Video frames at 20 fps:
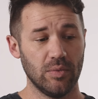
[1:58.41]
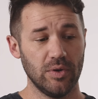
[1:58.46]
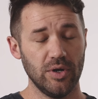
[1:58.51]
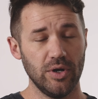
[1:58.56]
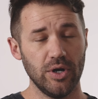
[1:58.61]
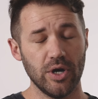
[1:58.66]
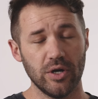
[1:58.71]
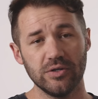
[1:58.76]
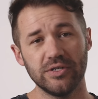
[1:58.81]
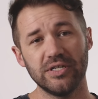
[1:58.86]

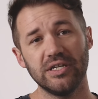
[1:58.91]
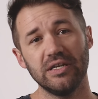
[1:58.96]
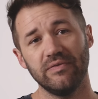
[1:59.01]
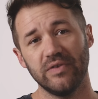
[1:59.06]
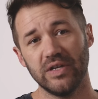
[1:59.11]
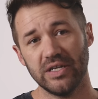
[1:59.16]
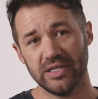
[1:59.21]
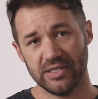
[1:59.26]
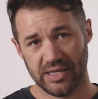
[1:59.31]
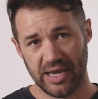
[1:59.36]
No
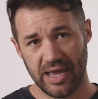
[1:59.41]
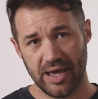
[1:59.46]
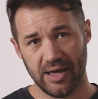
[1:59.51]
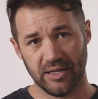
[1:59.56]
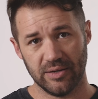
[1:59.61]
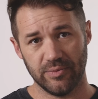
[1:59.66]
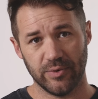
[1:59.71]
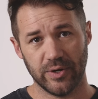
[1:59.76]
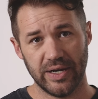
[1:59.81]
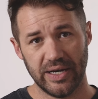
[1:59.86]
TV is
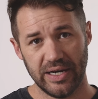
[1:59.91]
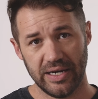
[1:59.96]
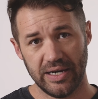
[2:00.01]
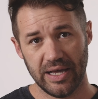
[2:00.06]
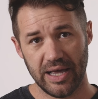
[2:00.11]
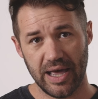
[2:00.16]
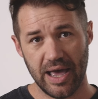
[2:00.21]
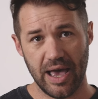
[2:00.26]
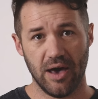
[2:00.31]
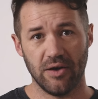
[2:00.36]
calibrated
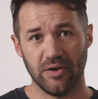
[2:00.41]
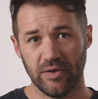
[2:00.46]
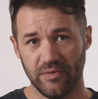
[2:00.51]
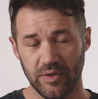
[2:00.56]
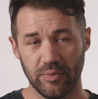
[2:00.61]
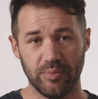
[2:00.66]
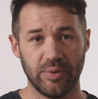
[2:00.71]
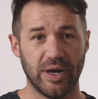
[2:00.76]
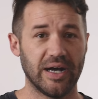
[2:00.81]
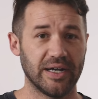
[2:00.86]
out of
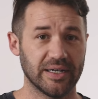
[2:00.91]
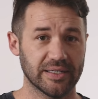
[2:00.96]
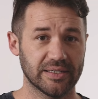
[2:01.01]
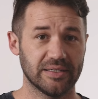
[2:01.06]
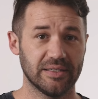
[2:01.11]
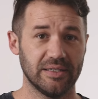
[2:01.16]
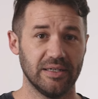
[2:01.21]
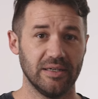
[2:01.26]
the box.